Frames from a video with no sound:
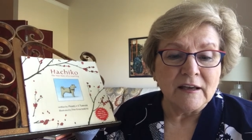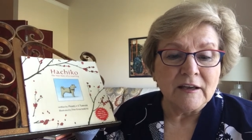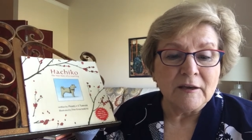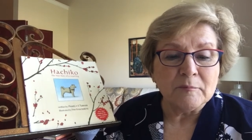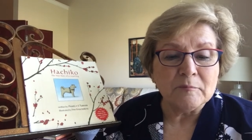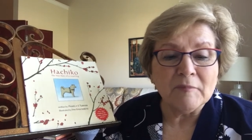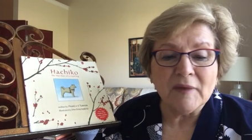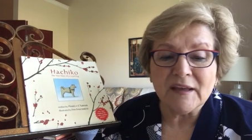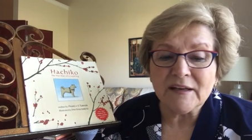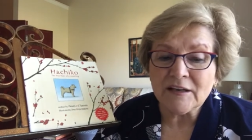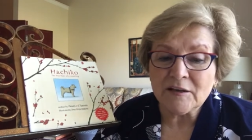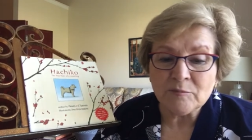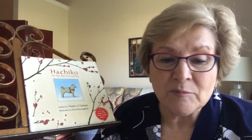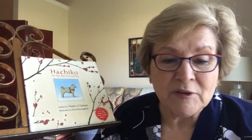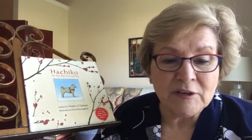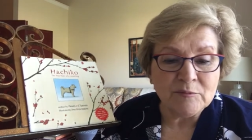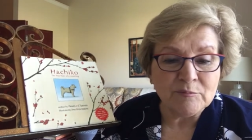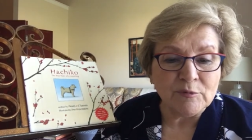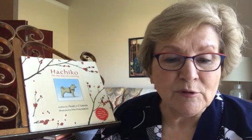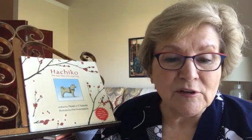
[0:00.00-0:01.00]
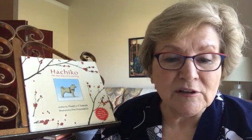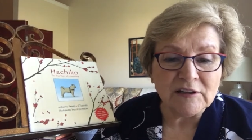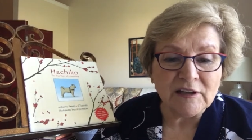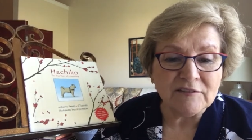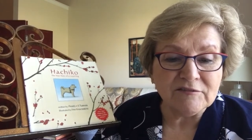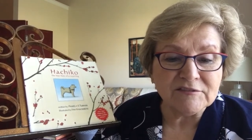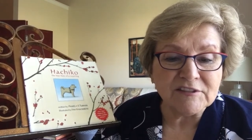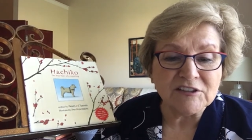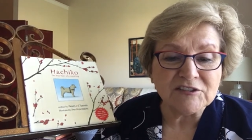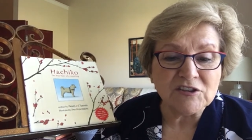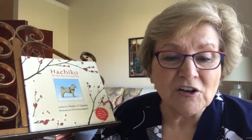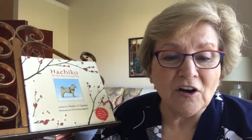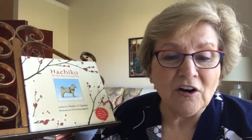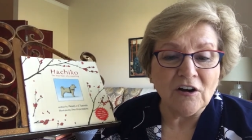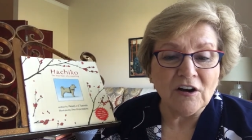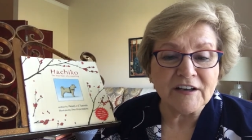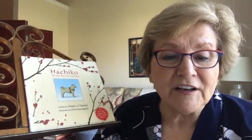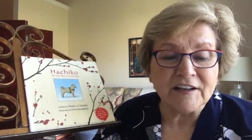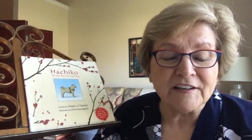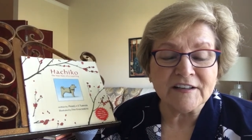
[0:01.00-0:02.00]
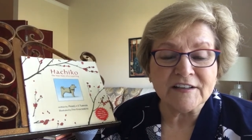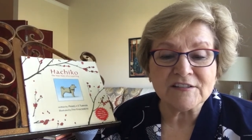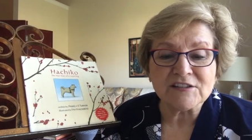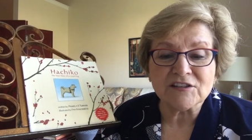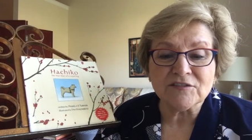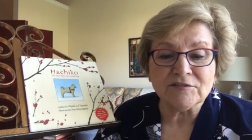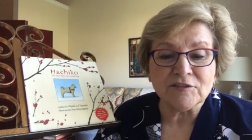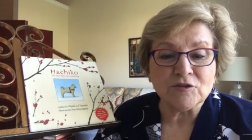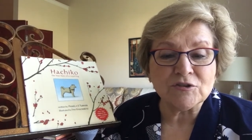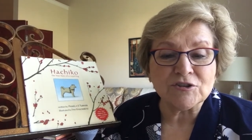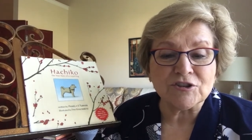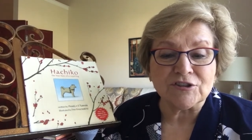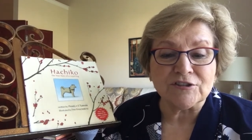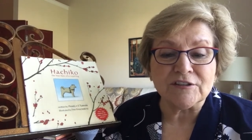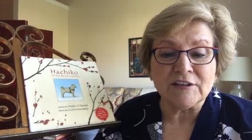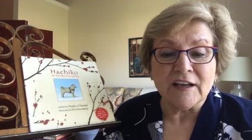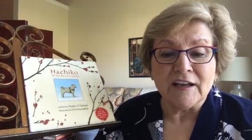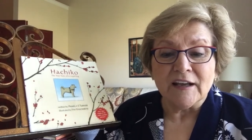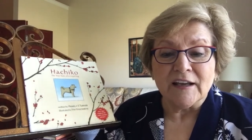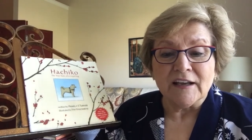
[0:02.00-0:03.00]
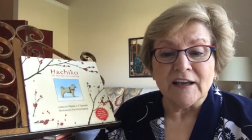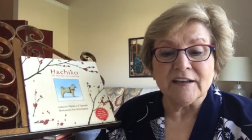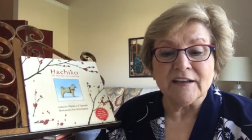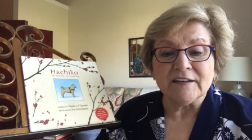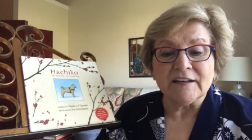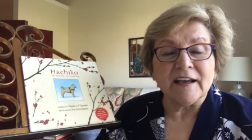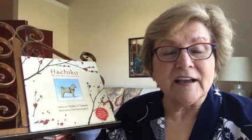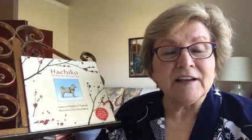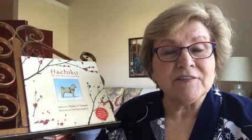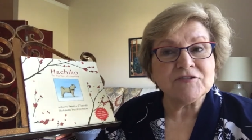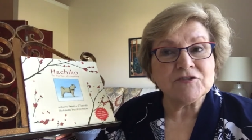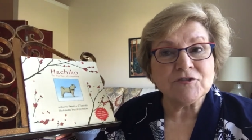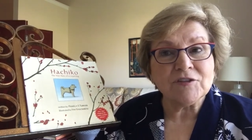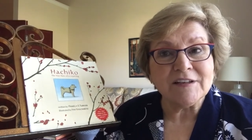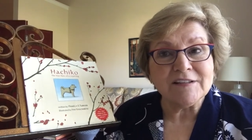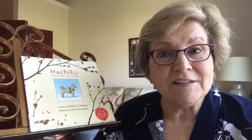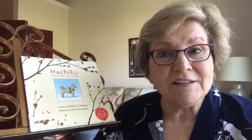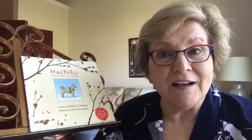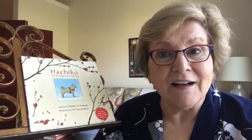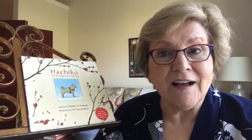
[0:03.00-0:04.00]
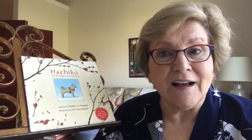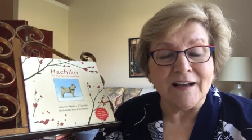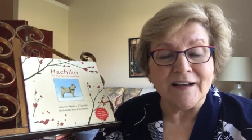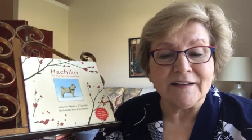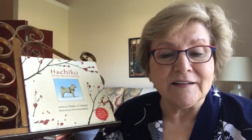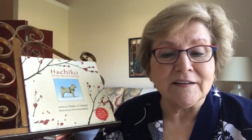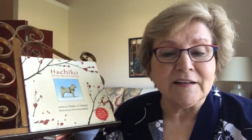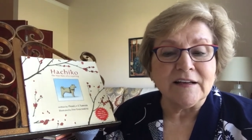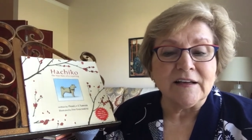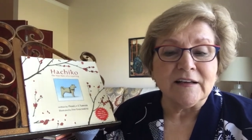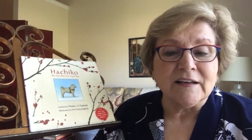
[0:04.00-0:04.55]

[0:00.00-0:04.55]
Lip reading: Many people loved the dog and his devotion, and after he died,